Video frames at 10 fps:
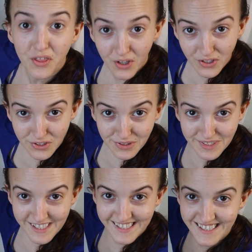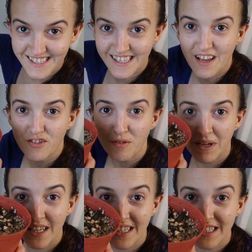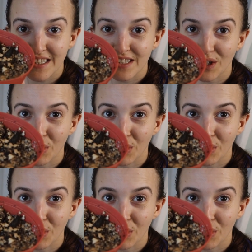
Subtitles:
The good news is everybody is